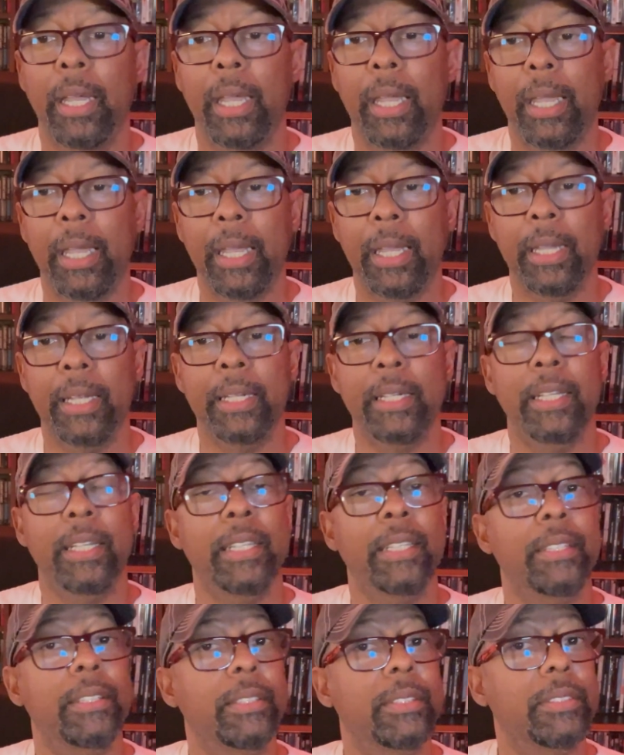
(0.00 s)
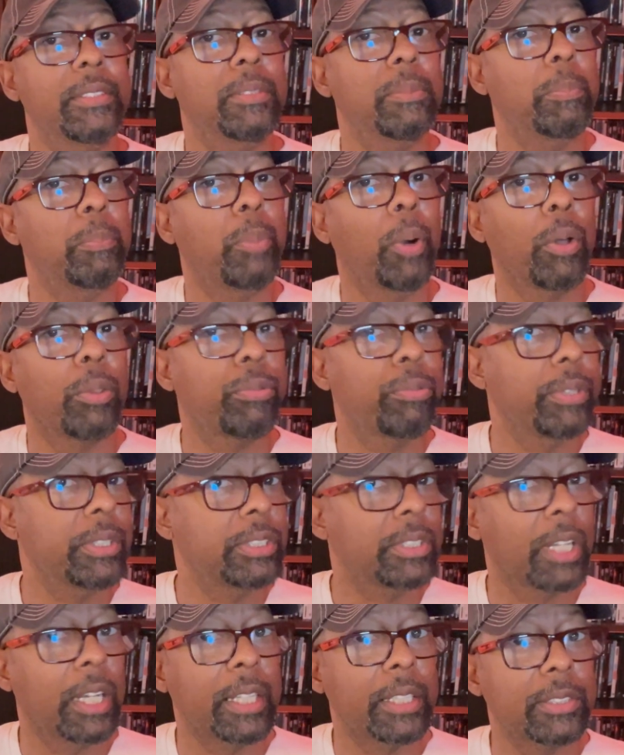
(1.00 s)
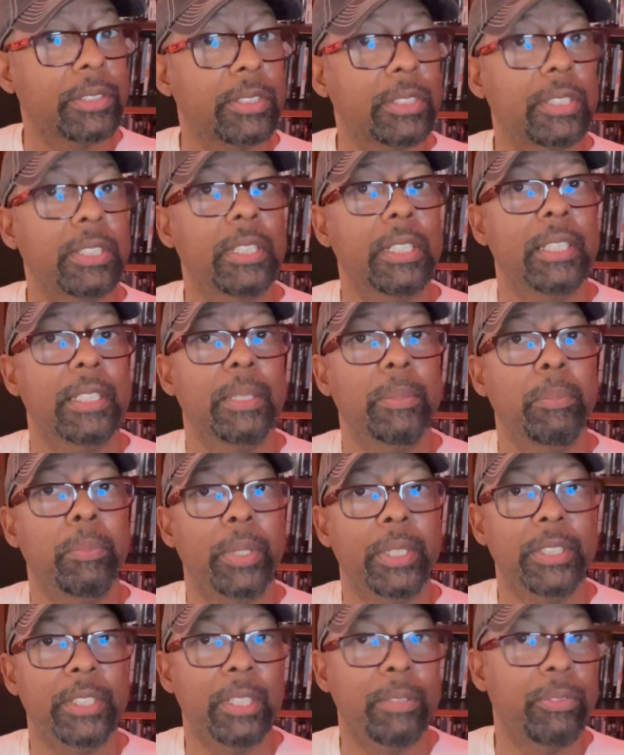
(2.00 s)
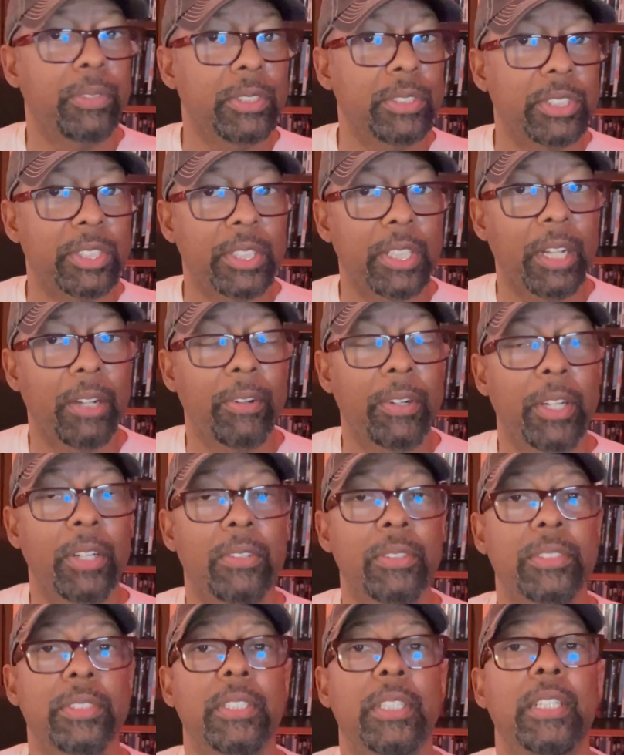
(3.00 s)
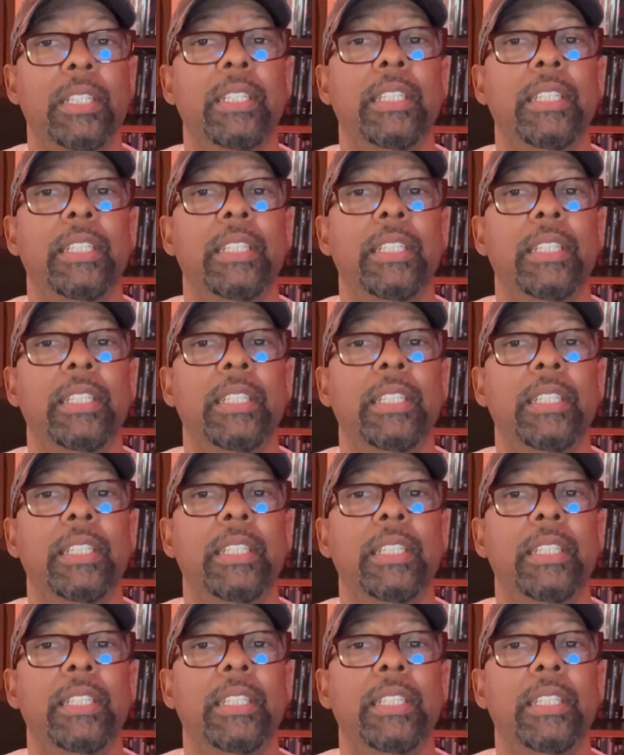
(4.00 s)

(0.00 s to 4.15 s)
And in both results, but different scenarios,